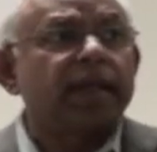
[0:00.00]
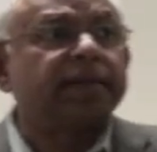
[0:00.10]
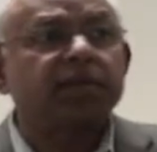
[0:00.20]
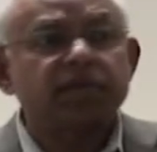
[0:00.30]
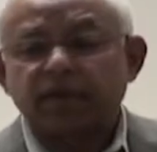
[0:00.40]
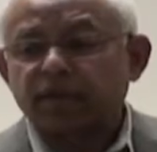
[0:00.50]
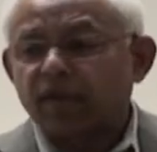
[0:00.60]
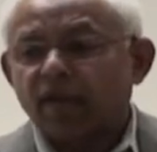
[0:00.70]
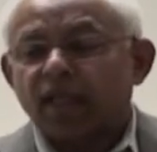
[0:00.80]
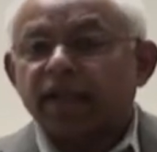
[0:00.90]
It isn't.
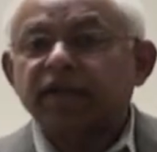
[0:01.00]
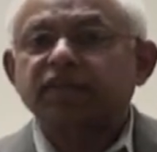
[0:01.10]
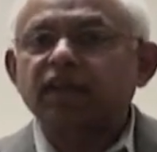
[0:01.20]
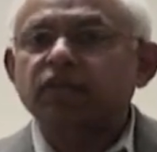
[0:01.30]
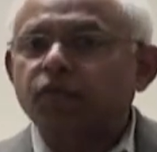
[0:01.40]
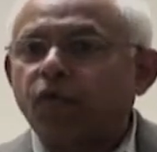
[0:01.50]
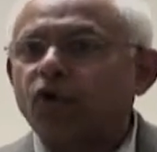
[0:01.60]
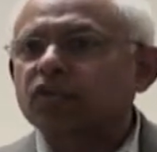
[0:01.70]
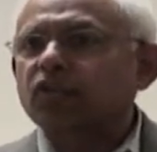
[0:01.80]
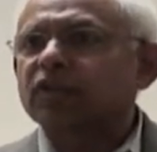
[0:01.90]
It says
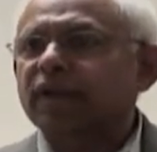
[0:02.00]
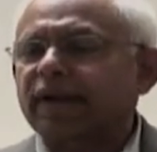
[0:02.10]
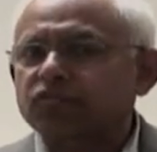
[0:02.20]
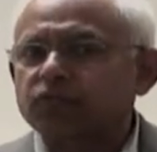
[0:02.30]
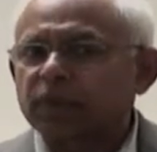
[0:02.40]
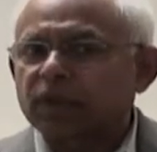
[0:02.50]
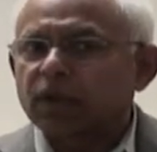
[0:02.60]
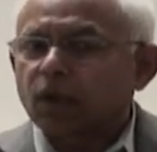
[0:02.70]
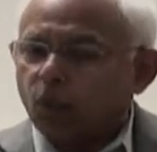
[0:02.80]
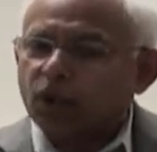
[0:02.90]
focus on the customer.
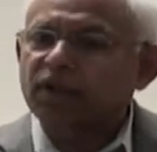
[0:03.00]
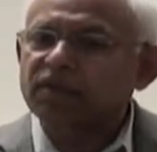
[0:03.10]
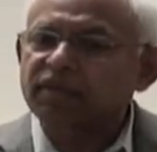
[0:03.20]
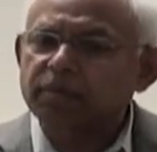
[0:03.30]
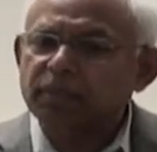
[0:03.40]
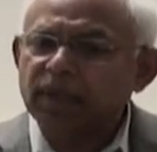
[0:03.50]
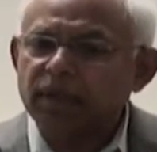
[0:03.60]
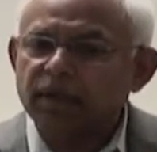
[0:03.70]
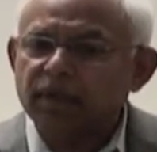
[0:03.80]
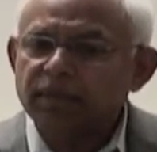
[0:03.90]
What does it
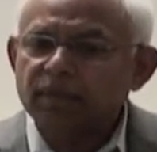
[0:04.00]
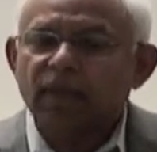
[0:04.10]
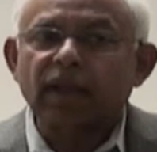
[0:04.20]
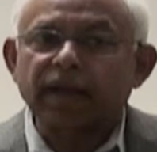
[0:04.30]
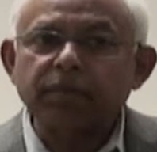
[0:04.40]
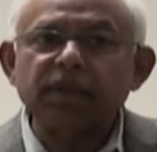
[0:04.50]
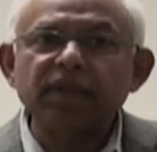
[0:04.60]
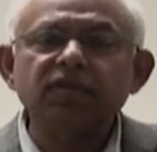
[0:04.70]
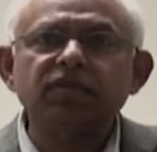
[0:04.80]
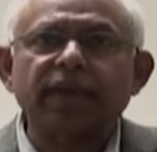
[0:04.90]
mean? It
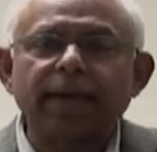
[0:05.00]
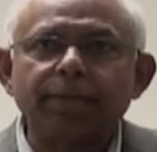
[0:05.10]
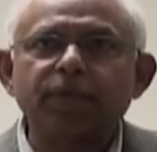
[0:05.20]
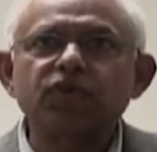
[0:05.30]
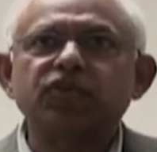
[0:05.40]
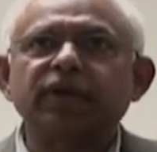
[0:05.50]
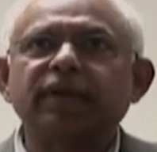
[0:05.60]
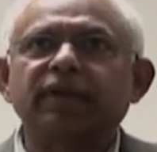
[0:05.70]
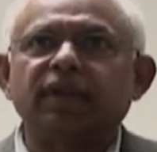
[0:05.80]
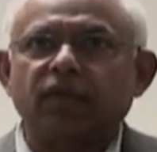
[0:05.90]
means
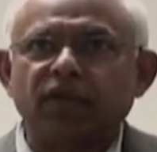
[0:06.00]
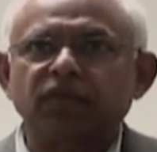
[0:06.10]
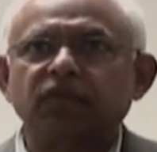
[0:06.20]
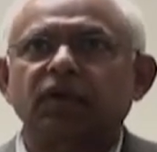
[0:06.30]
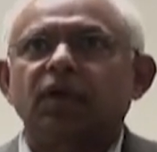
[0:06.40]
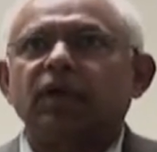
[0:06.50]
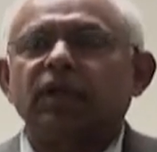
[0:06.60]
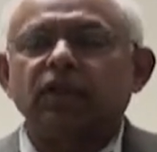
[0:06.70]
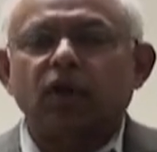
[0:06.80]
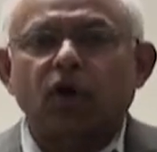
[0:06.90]
appreciate the risk
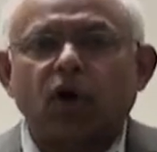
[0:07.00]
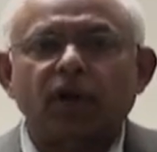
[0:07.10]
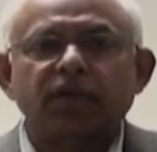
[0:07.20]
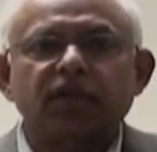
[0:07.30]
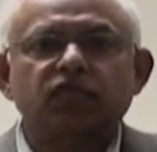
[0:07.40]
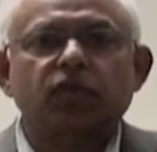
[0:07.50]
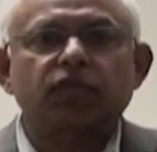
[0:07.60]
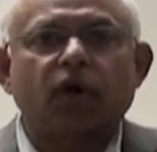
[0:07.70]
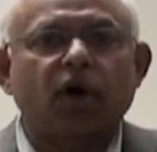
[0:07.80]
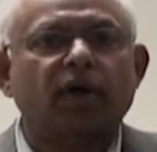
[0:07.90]
in the context of
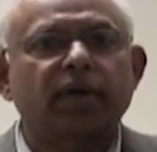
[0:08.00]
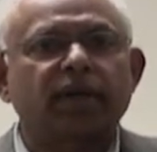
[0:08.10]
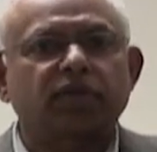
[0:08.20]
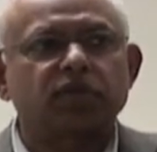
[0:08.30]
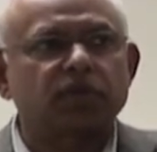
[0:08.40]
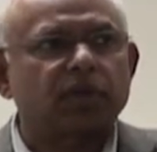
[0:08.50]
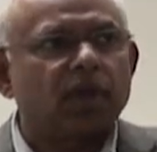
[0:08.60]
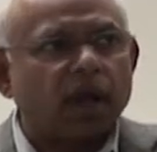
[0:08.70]
the organization.